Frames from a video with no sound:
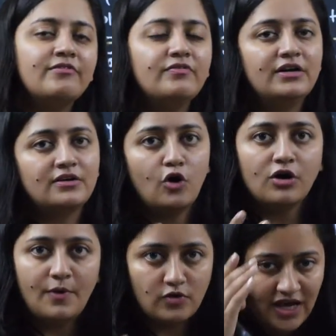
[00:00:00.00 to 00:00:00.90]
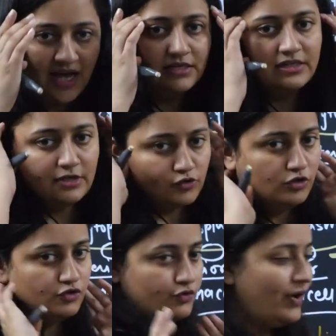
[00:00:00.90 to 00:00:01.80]
then we will talk about the other things
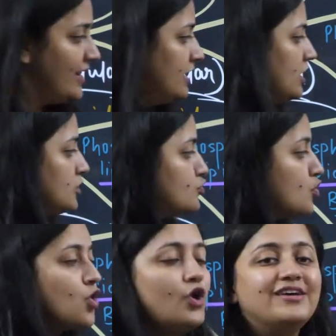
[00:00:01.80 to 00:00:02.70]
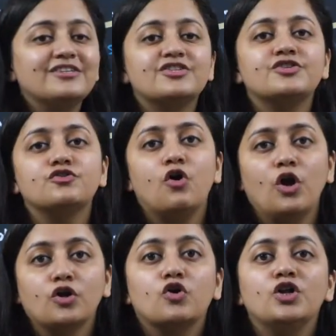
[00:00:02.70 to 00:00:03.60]
also right so
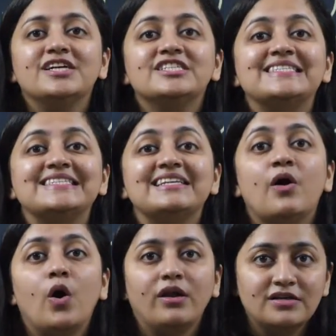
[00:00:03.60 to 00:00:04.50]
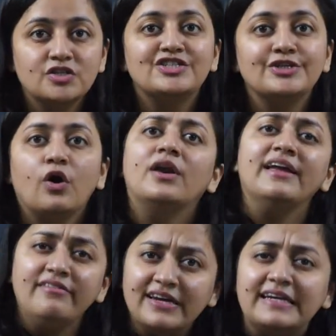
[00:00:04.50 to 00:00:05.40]
cholesterol cholesterol sterol
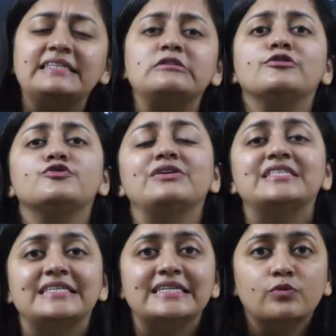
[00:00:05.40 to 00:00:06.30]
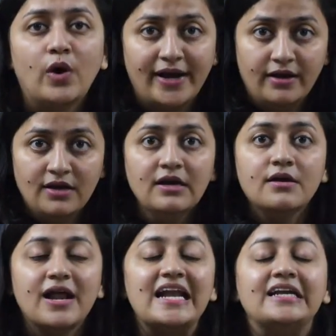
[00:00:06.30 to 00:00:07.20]
even it is also a steroid
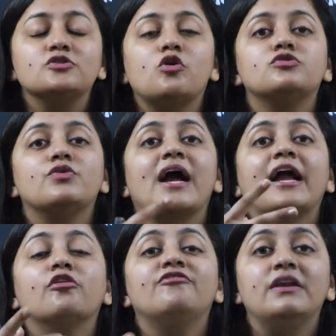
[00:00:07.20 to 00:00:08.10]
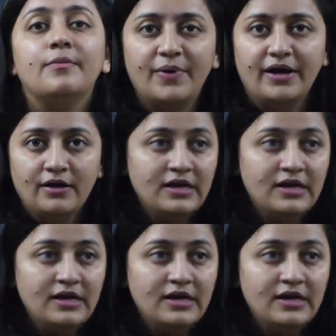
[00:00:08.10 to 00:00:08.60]
right it is also a kind of lipid